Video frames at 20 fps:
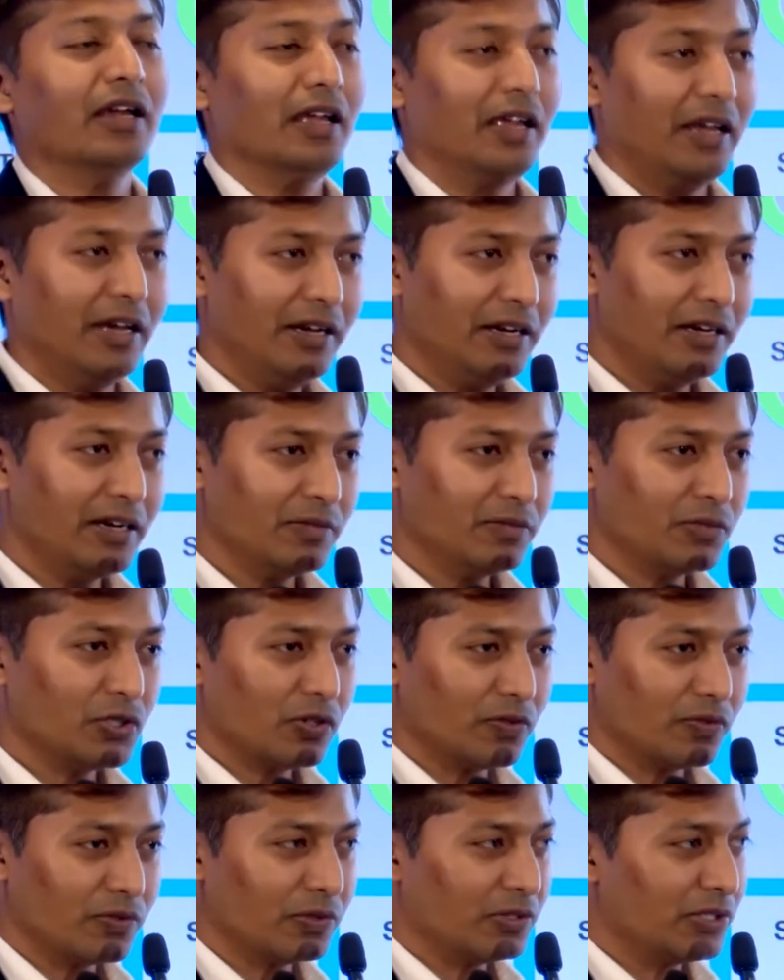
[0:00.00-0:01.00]
In terms
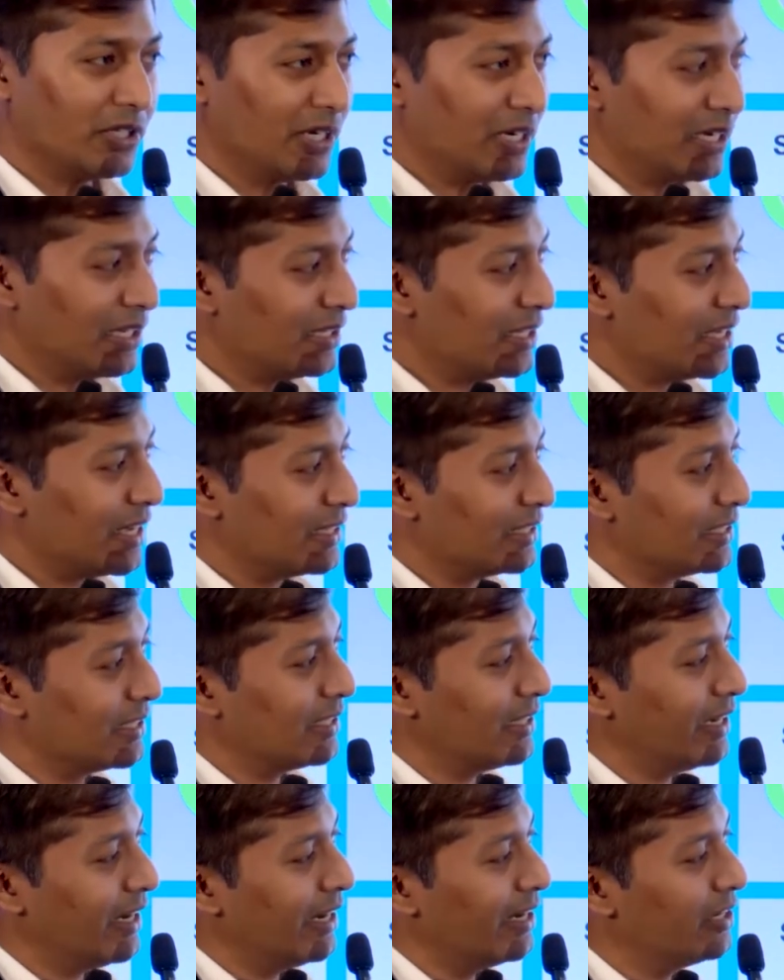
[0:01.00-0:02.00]
of Gujarat as a
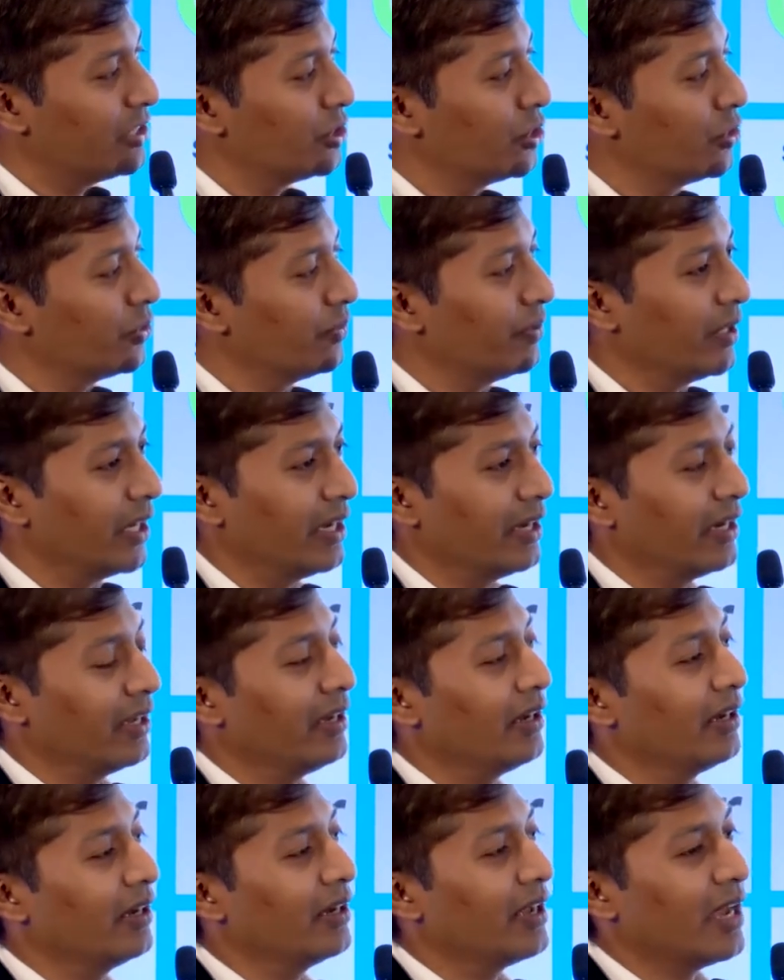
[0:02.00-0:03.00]
state,
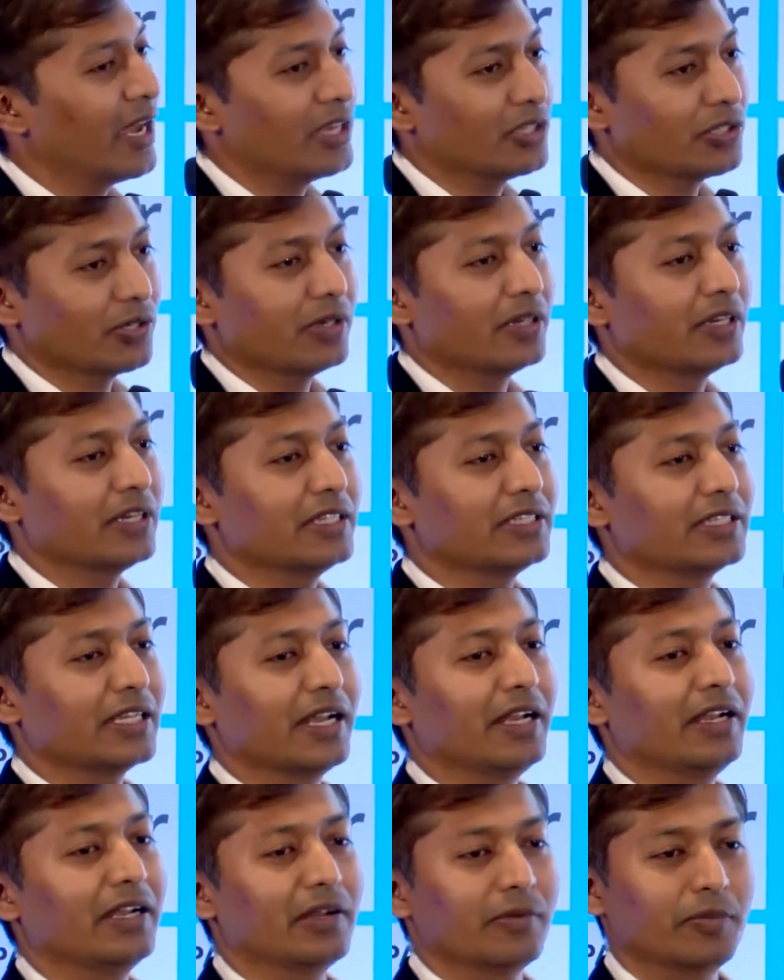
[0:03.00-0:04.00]
GUVNL has already
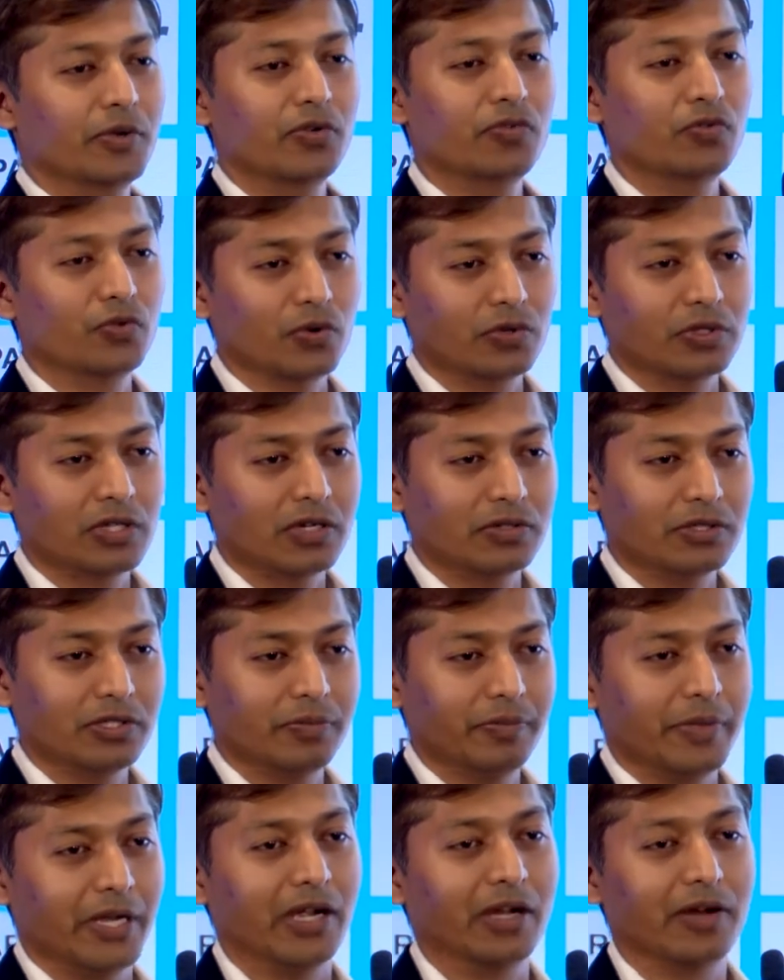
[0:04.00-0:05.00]
signed about
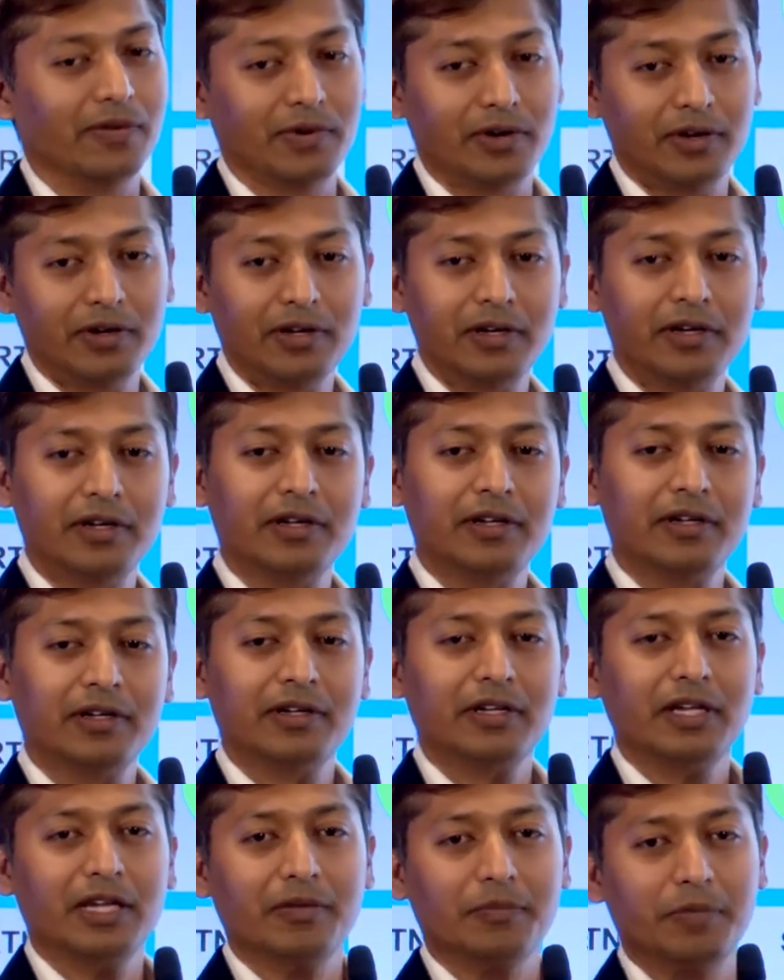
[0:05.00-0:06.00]
4,000 megawatt
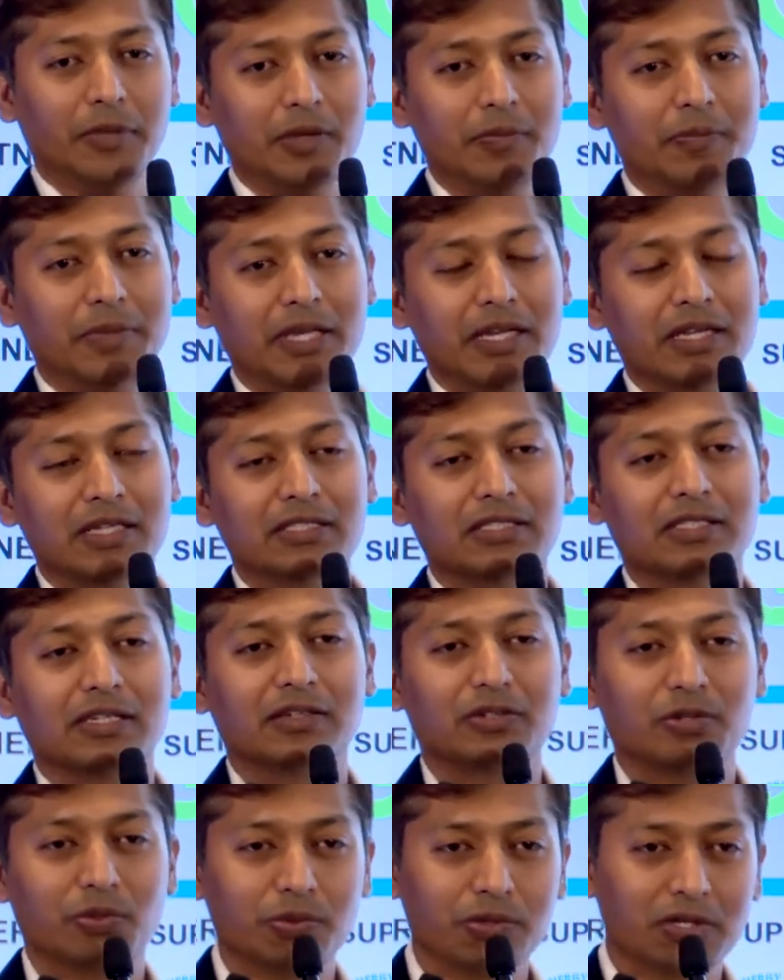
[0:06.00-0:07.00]
PPAs,
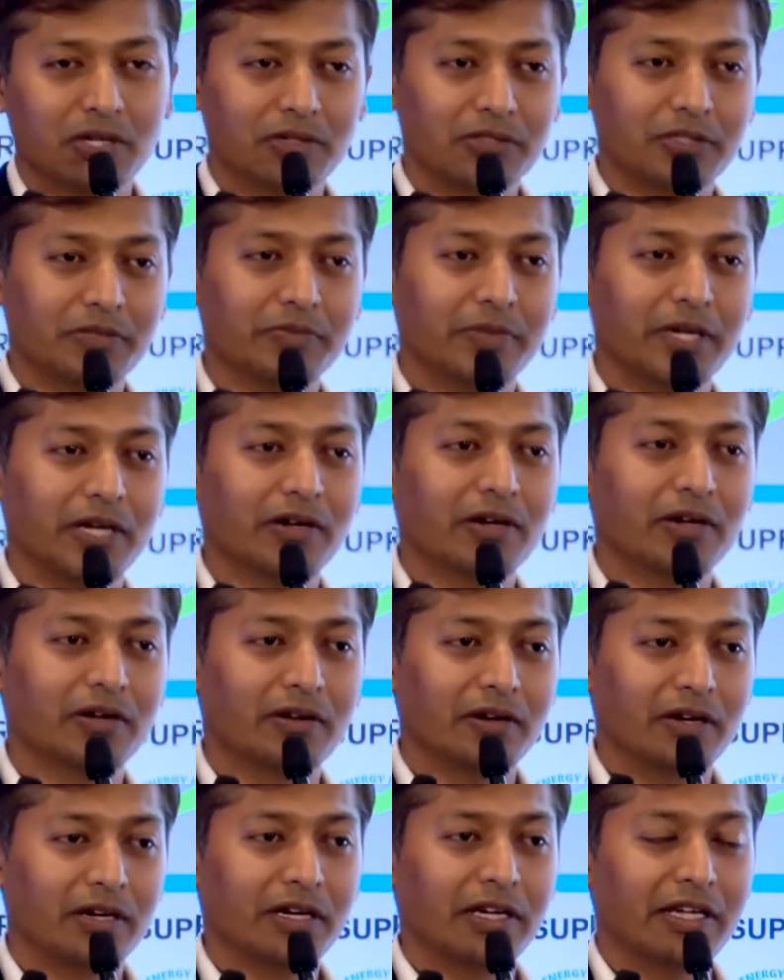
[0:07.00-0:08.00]
2,000 megawatt
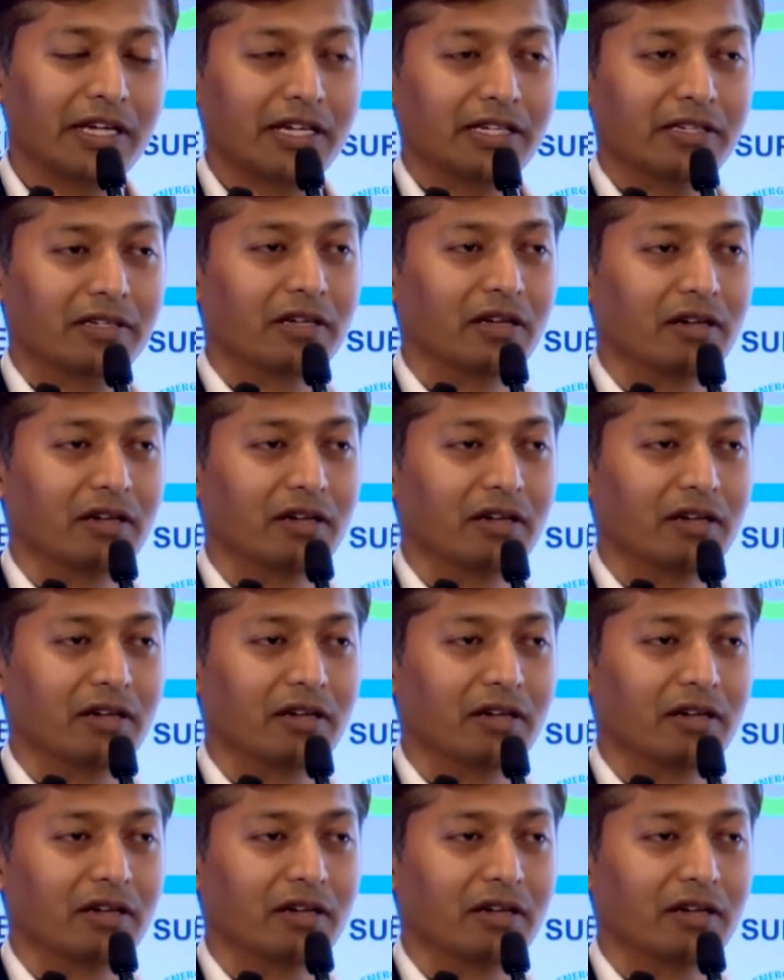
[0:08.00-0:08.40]
already